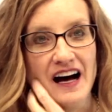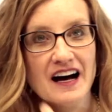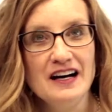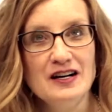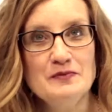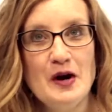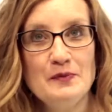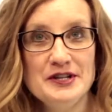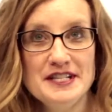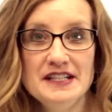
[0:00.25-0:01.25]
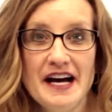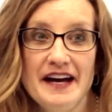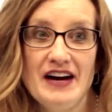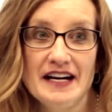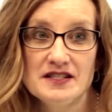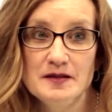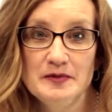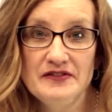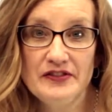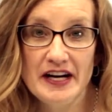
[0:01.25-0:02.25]
Um, Brigit and I have actually
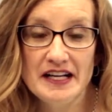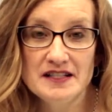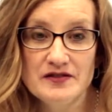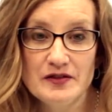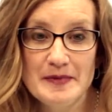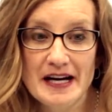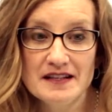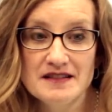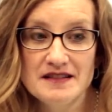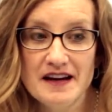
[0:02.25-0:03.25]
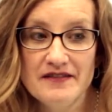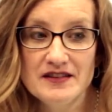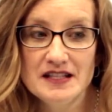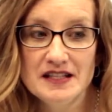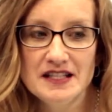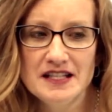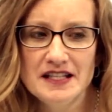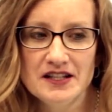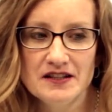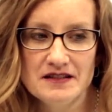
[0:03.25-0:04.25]
been friends for about seven
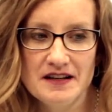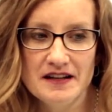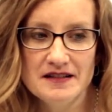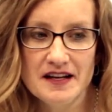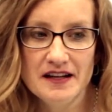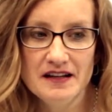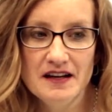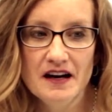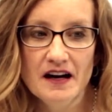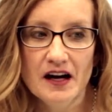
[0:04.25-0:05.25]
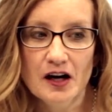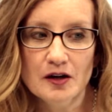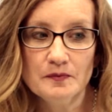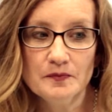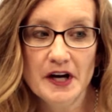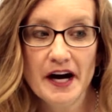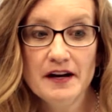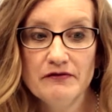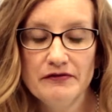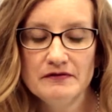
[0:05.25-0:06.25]
years, I'd say. Um,
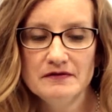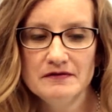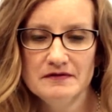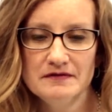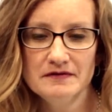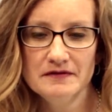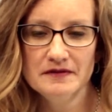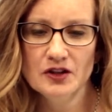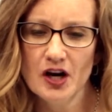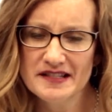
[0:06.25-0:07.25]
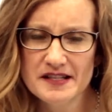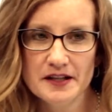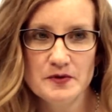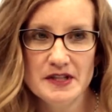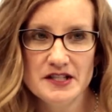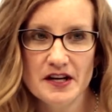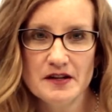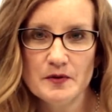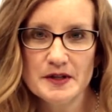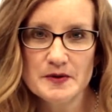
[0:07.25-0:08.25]
kind of lost touch with each
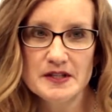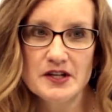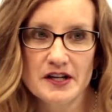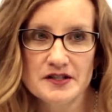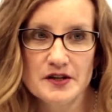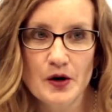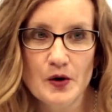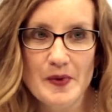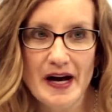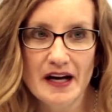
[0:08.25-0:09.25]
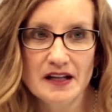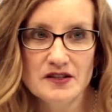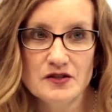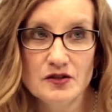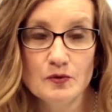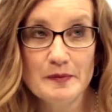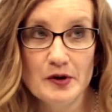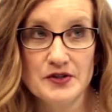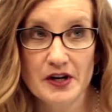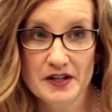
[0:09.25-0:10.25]
other once we started to go back to, we
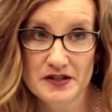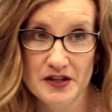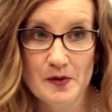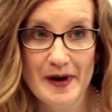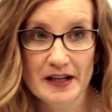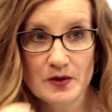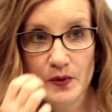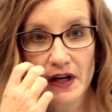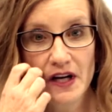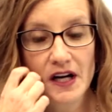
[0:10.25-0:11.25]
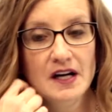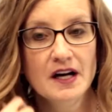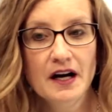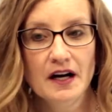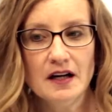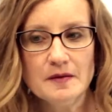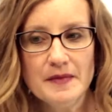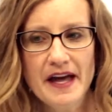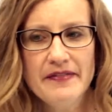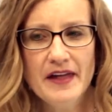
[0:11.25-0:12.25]
both started to go back to work.
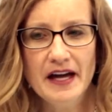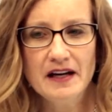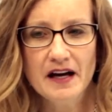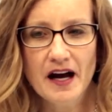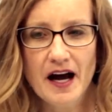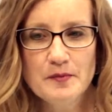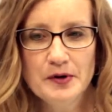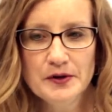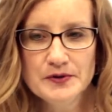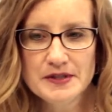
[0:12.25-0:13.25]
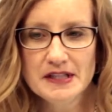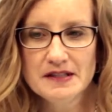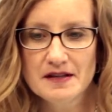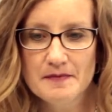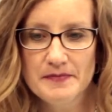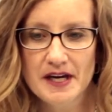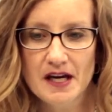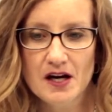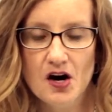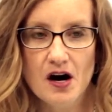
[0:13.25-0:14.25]
Um, and then I posted
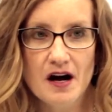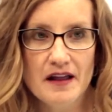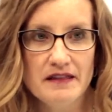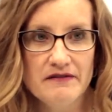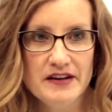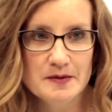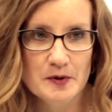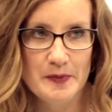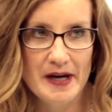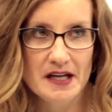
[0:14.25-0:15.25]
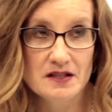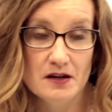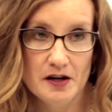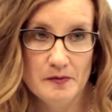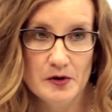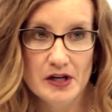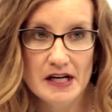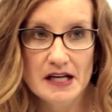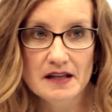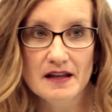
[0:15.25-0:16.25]
something on the Facebook page in our
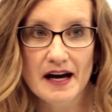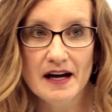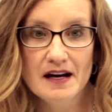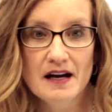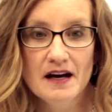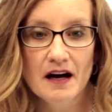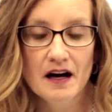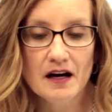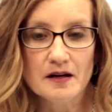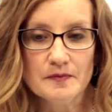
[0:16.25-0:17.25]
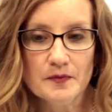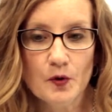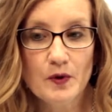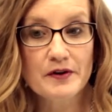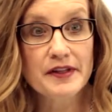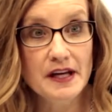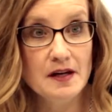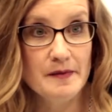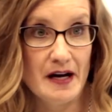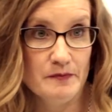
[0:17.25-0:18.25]
community that um, we were
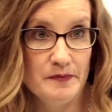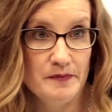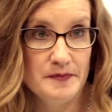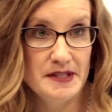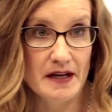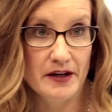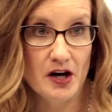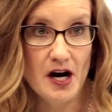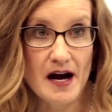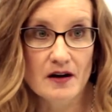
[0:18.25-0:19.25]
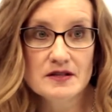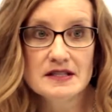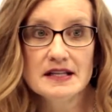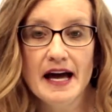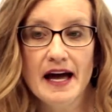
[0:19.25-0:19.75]
thinking about selling our house.